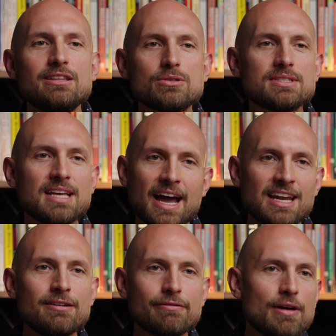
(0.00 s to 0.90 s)
those
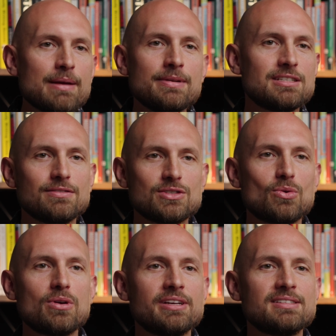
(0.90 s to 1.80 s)
tiny fragments of
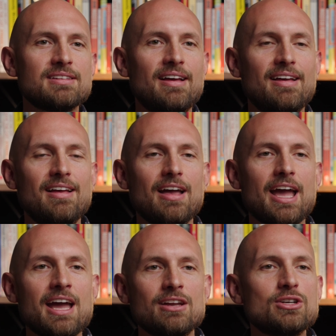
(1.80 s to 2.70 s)
stories
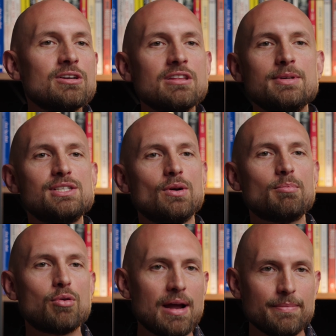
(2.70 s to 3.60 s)
and turn them into a
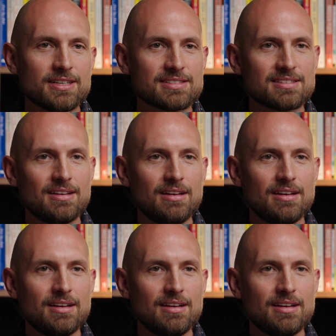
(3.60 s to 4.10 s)
premise,